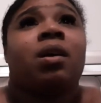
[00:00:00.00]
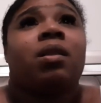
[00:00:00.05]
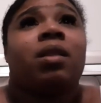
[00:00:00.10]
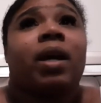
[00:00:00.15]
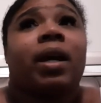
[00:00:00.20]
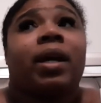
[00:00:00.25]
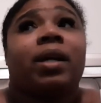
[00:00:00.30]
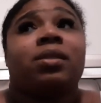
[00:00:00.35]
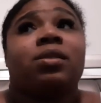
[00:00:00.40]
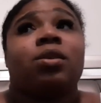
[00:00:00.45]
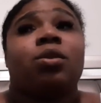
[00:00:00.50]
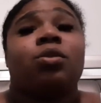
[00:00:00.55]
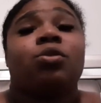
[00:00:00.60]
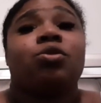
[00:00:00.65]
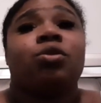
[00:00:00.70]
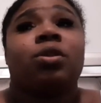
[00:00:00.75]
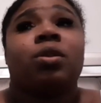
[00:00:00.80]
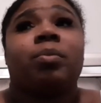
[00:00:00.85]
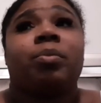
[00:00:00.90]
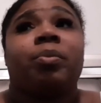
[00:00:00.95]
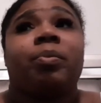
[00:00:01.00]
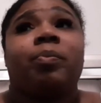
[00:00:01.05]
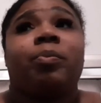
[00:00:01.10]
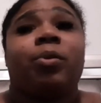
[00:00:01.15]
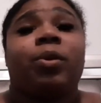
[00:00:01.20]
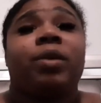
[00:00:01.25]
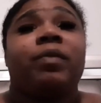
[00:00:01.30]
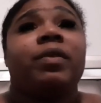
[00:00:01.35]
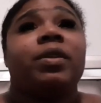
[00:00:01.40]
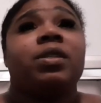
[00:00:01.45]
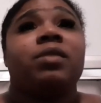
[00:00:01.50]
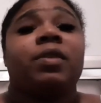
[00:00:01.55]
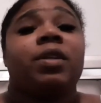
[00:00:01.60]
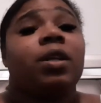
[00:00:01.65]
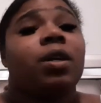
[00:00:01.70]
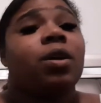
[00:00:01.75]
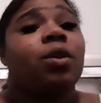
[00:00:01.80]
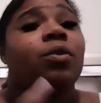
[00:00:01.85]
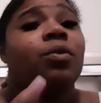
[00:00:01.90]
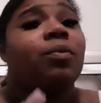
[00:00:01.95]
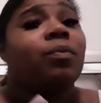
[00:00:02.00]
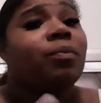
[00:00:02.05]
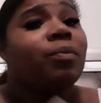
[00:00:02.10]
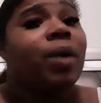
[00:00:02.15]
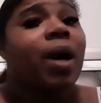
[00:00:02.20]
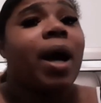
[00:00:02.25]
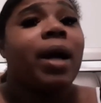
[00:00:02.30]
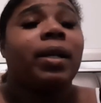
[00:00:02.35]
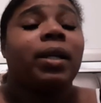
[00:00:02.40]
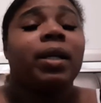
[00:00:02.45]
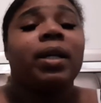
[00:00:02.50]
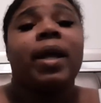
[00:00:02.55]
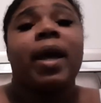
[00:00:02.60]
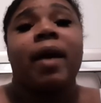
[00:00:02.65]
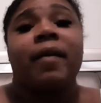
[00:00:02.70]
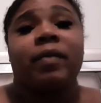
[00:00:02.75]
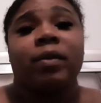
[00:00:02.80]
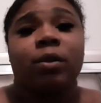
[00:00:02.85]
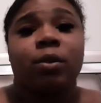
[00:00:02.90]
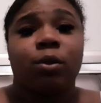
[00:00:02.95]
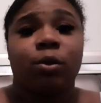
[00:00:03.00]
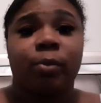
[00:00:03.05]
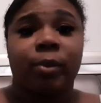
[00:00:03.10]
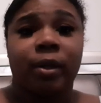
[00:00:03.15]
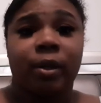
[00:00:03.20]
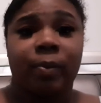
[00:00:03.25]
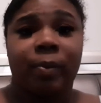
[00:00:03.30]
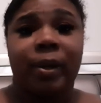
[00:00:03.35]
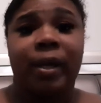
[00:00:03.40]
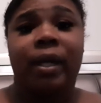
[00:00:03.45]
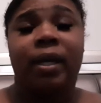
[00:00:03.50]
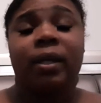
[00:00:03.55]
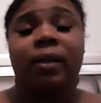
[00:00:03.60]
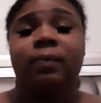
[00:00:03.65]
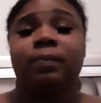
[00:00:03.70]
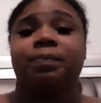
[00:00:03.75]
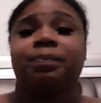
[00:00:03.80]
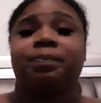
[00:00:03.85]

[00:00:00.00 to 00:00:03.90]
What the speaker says: like I told you in the previous video, I did have a little bit of pain